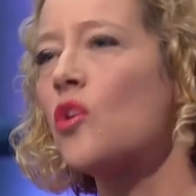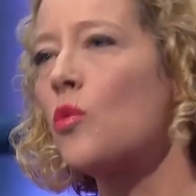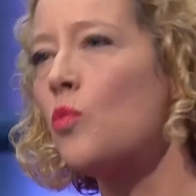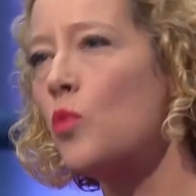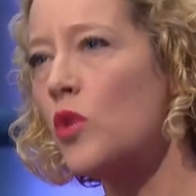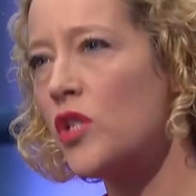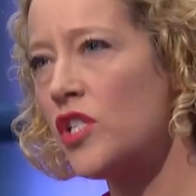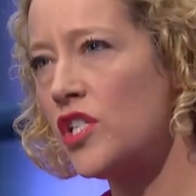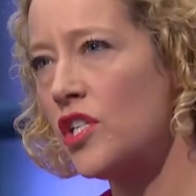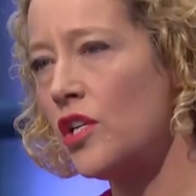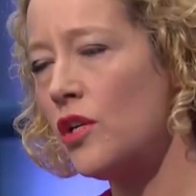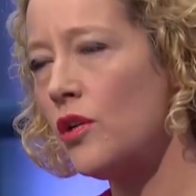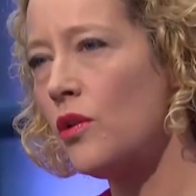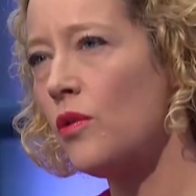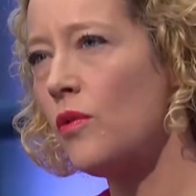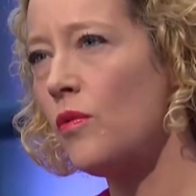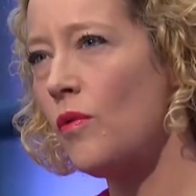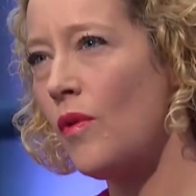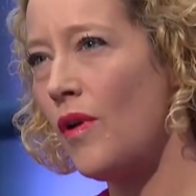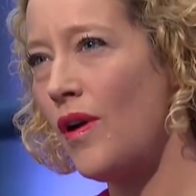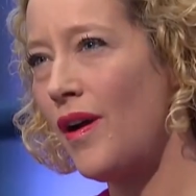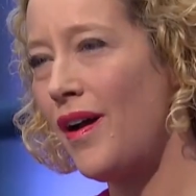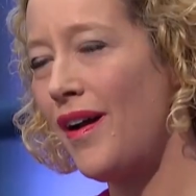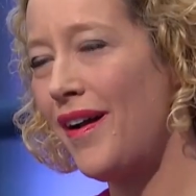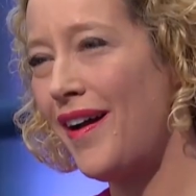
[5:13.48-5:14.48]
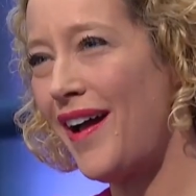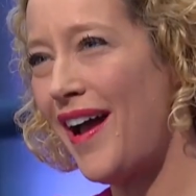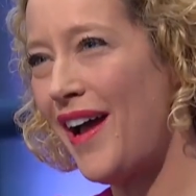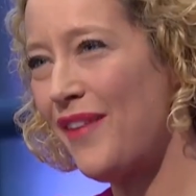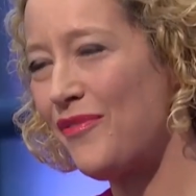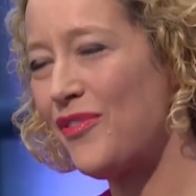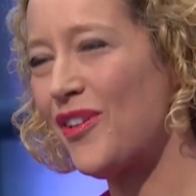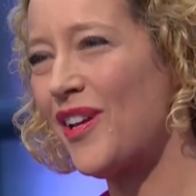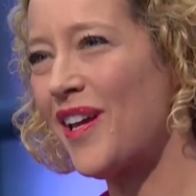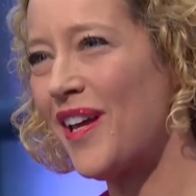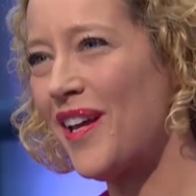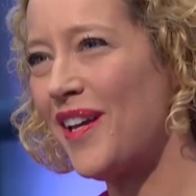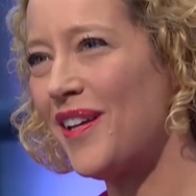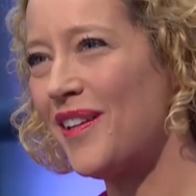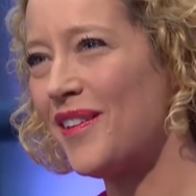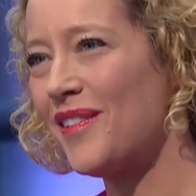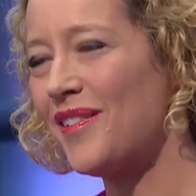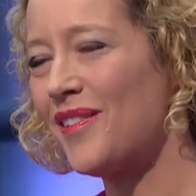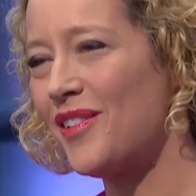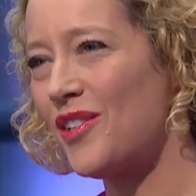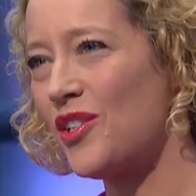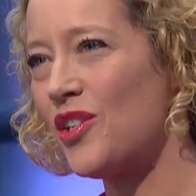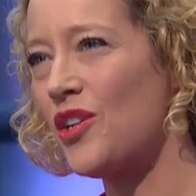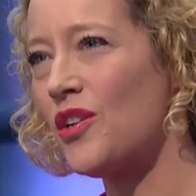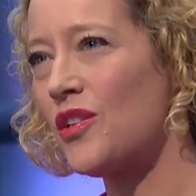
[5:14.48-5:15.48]
So would you advocate
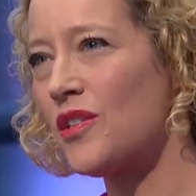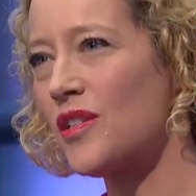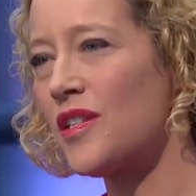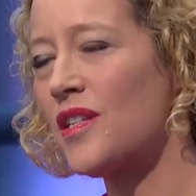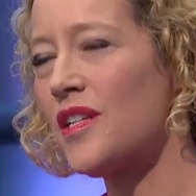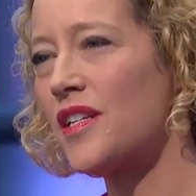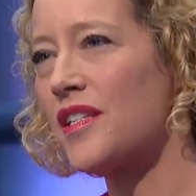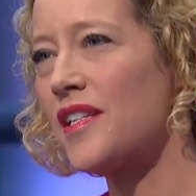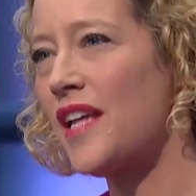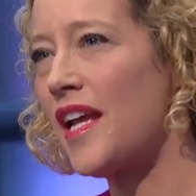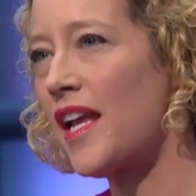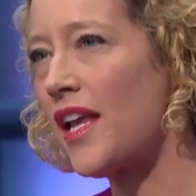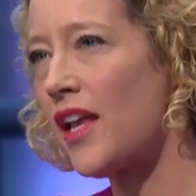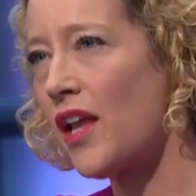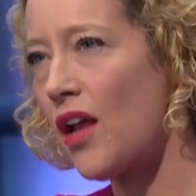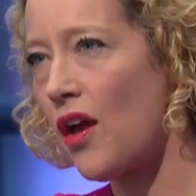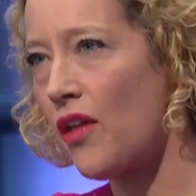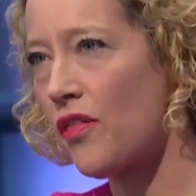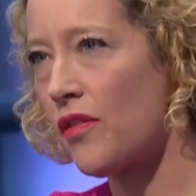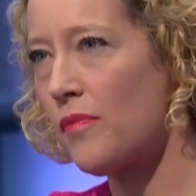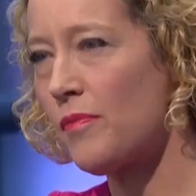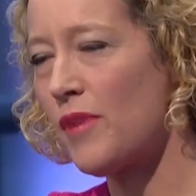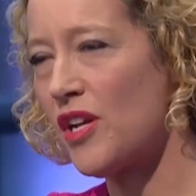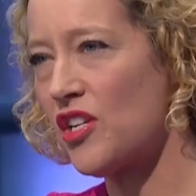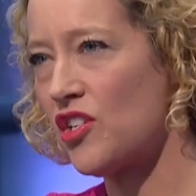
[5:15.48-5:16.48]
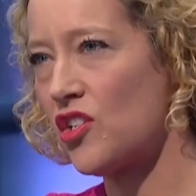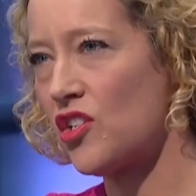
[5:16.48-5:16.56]
the Chancellor taking other